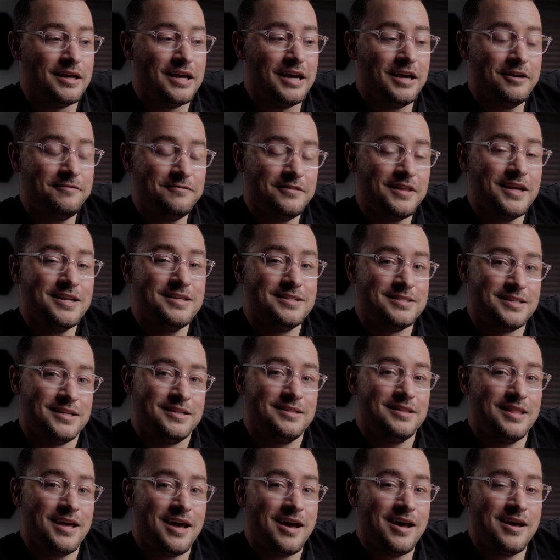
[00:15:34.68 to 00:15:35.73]
If they
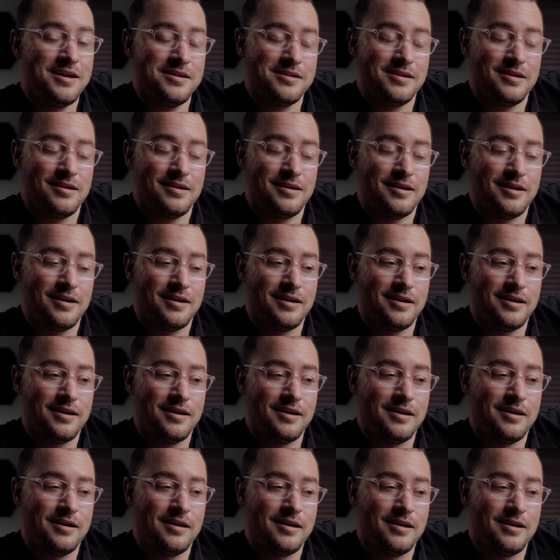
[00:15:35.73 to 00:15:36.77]
did that,
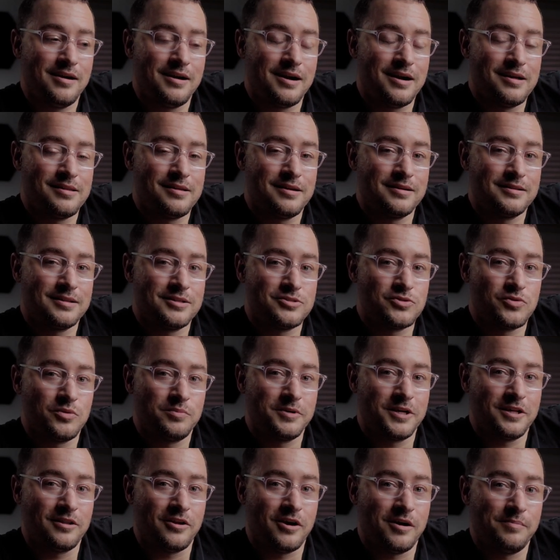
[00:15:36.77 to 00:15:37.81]
I think this would
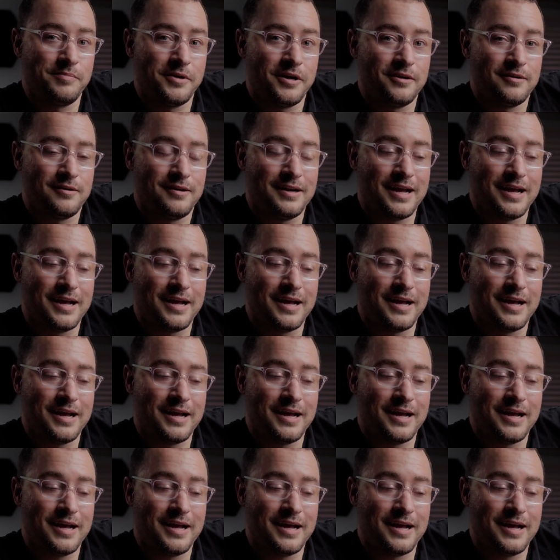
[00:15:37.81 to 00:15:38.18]
be a lot better,